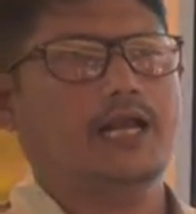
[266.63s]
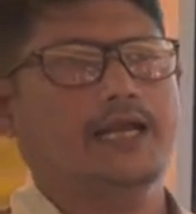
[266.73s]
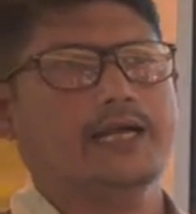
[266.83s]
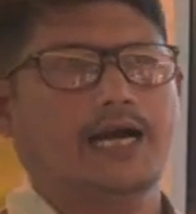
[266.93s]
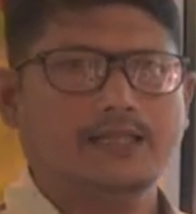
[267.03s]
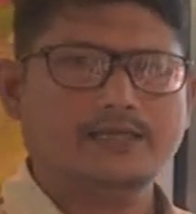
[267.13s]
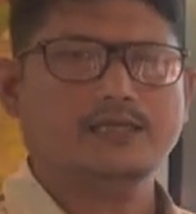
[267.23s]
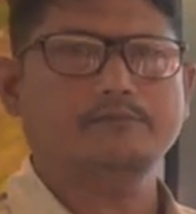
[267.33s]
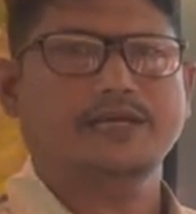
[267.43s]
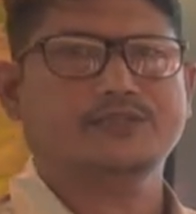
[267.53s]
and under
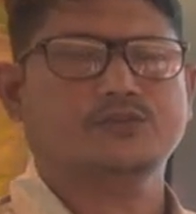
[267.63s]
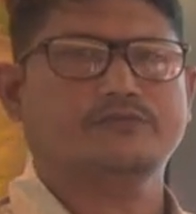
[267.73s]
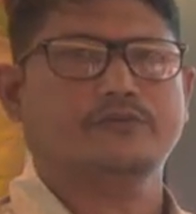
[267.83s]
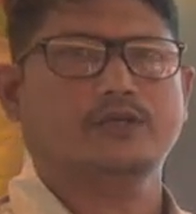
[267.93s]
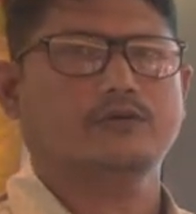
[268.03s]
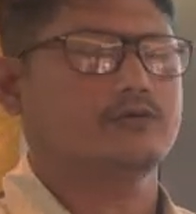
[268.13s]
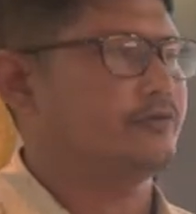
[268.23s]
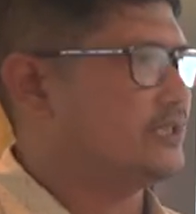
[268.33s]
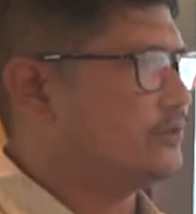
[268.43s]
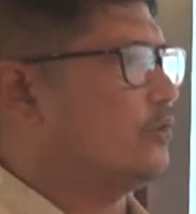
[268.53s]
the matured follicle,
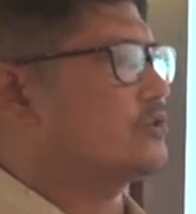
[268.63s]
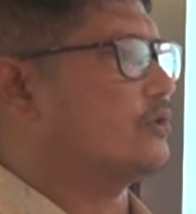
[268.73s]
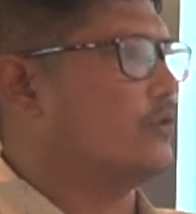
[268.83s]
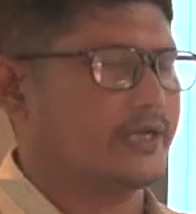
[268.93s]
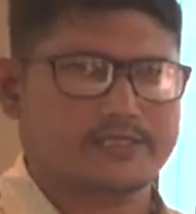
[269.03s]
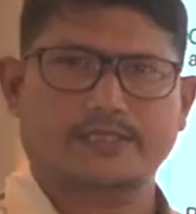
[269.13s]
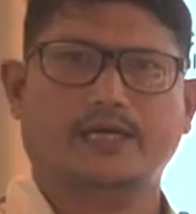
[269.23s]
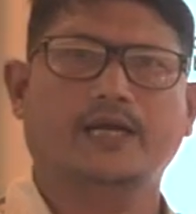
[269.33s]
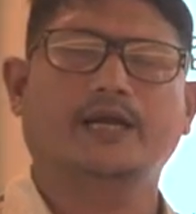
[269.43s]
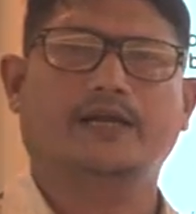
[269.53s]
which is also called as
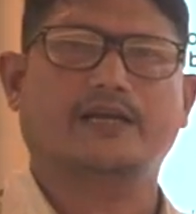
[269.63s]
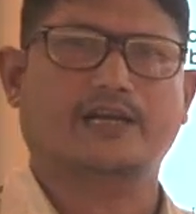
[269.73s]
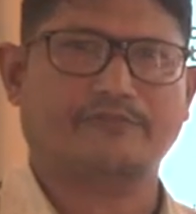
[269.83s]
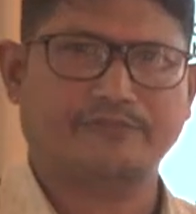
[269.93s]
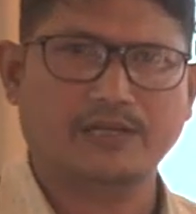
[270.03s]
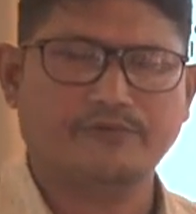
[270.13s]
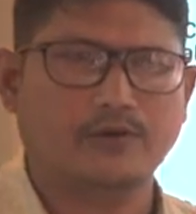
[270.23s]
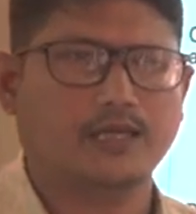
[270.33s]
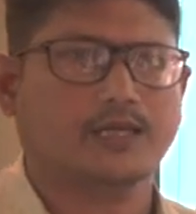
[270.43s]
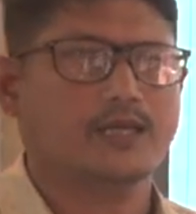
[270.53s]
the Graafian
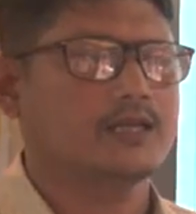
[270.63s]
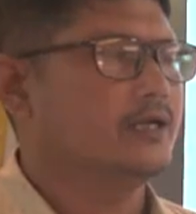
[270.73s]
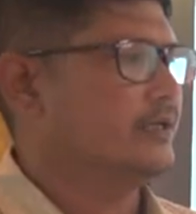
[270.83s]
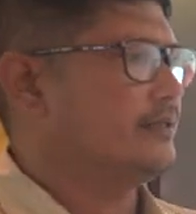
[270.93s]
follicle,